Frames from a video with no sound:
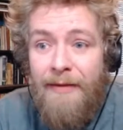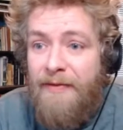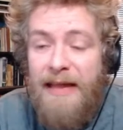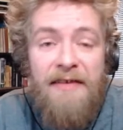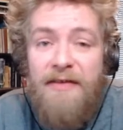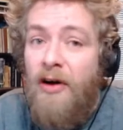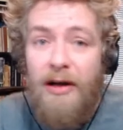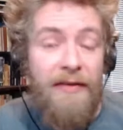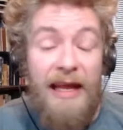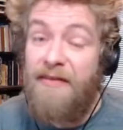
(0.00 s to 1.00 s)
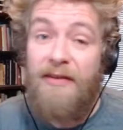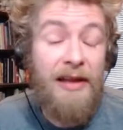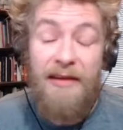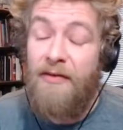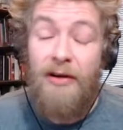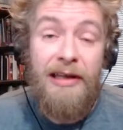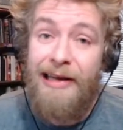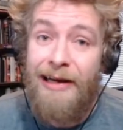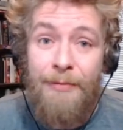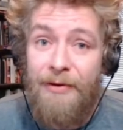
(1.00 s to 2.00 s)
It's not going to
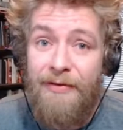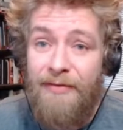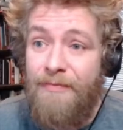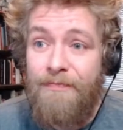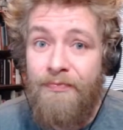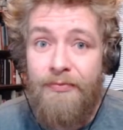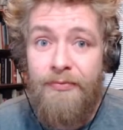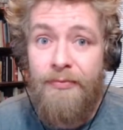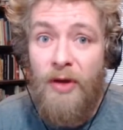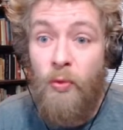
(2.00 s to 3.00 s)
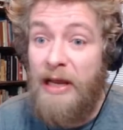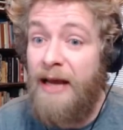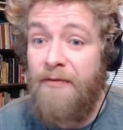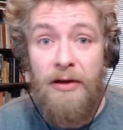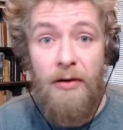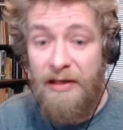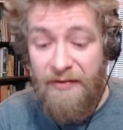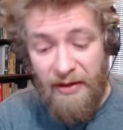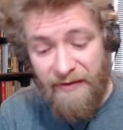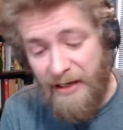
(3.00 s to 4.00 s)
help us. We have to go
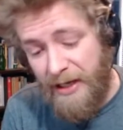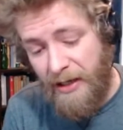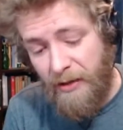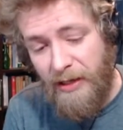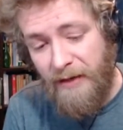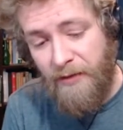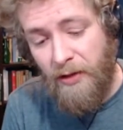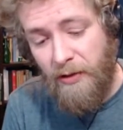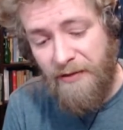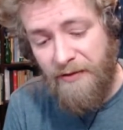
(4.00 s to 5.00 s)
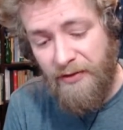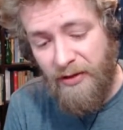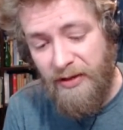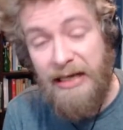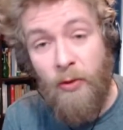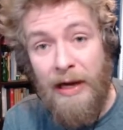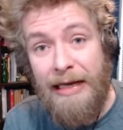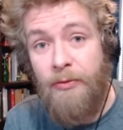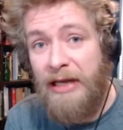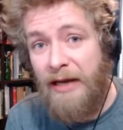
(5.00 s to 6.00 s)
listen to Zach. We have to go listen to Nick
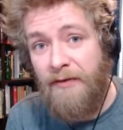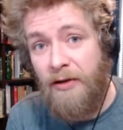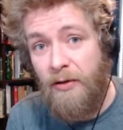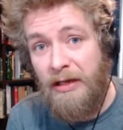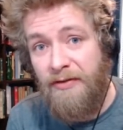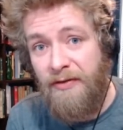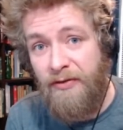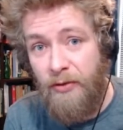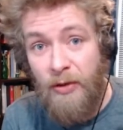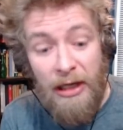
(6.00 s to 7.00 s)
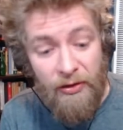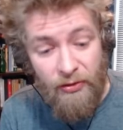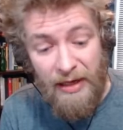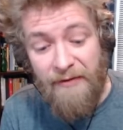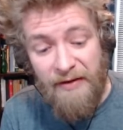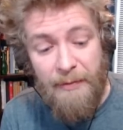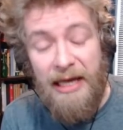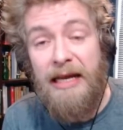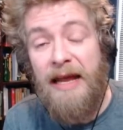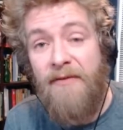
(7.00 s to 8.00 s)
Whalen. We have to go listen to Travis May
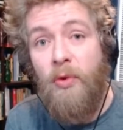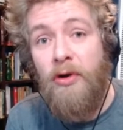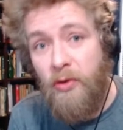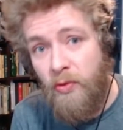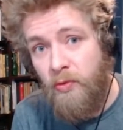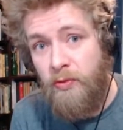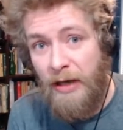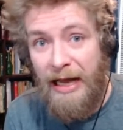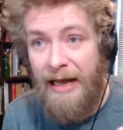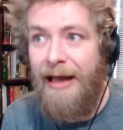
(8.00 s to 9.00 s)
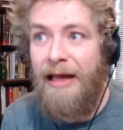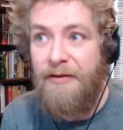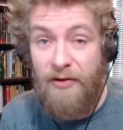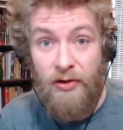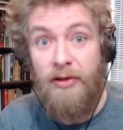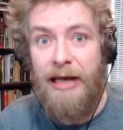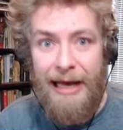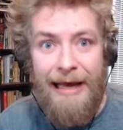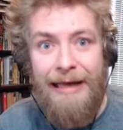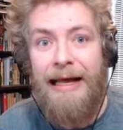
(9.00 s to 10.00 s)
and everyone who is good
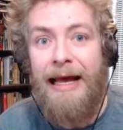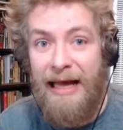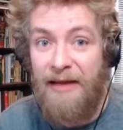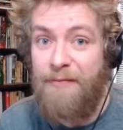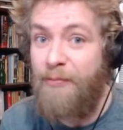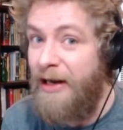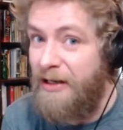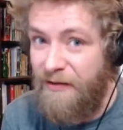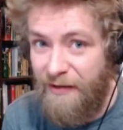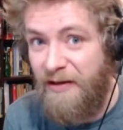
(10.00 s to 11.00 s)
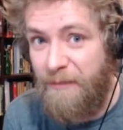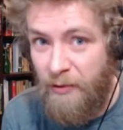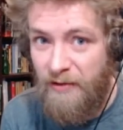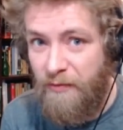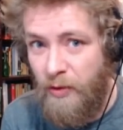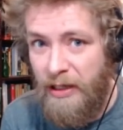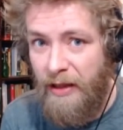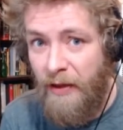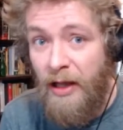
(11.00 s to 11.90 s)
at and has practice and experience with